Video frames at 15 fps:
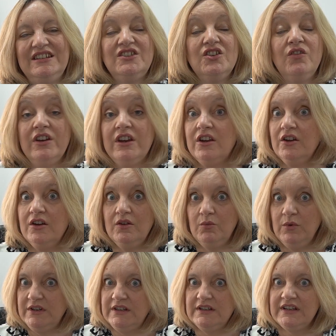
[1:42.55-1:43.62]
Sorry,
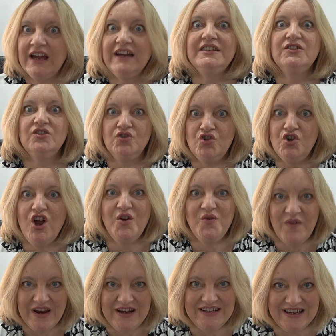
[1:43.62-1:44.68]
we decided on no
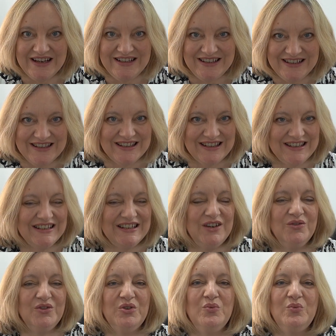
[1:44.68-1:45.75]
radiators
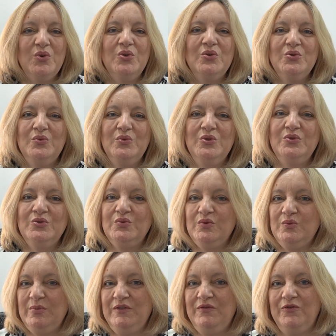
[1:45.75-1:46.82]
so that the walls
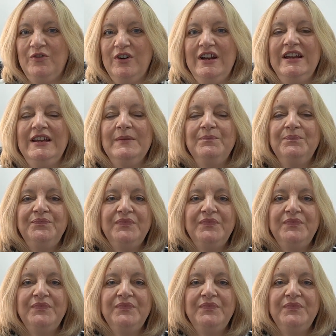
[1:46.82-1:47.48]
would be free